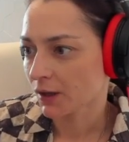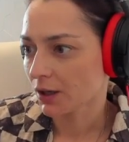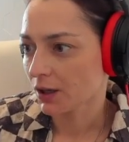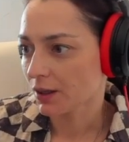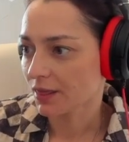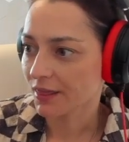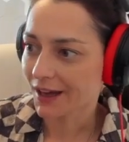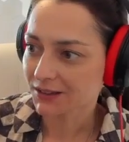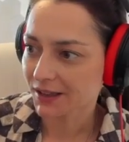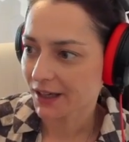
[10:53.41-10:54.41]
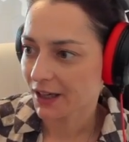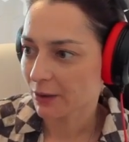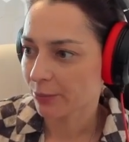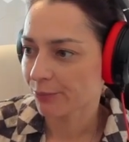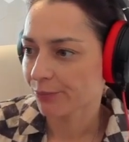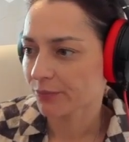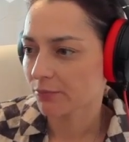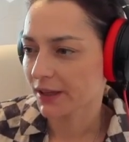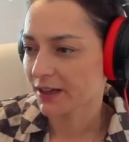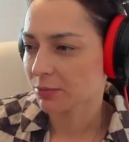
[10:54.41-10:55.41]
In that game,
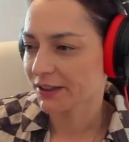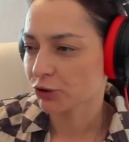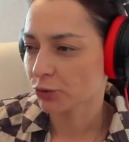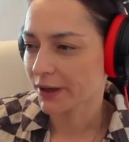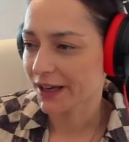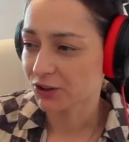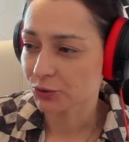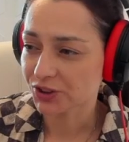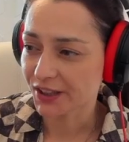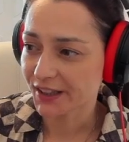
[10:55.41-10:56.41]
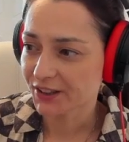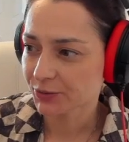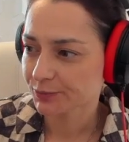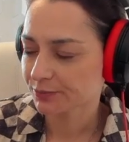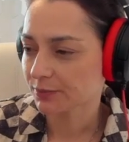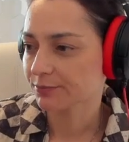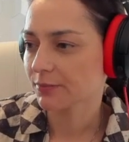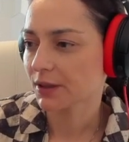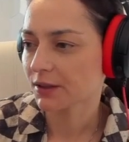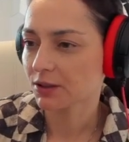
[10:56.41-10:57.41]
black played rook a to c8,
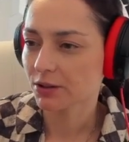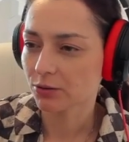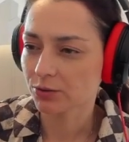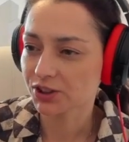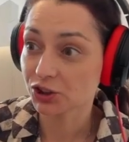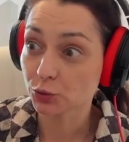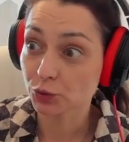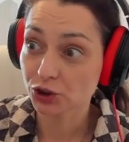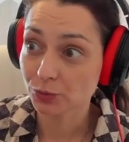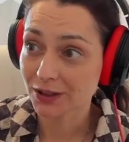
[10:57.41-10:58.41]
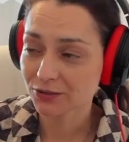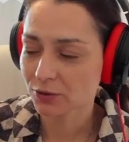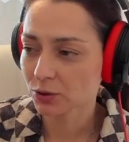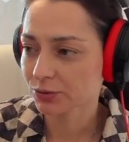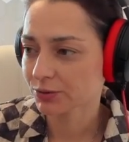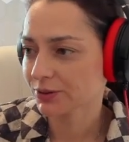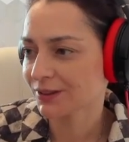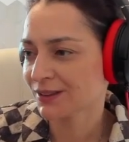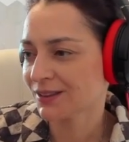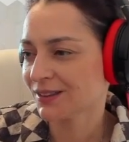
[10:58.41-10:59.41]
but rook d to g1 followed
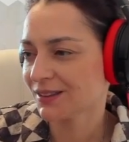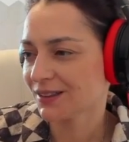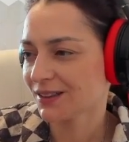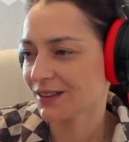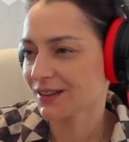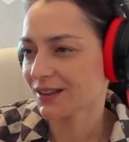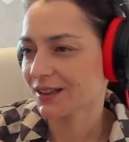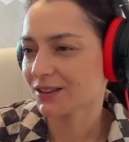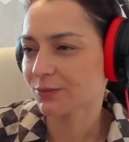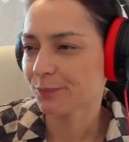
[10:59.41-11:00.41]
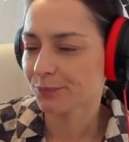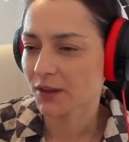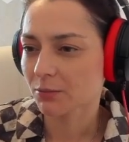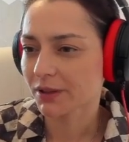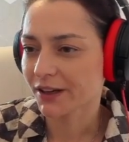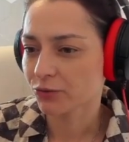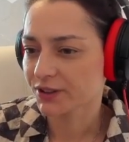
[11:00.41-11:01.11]
and then black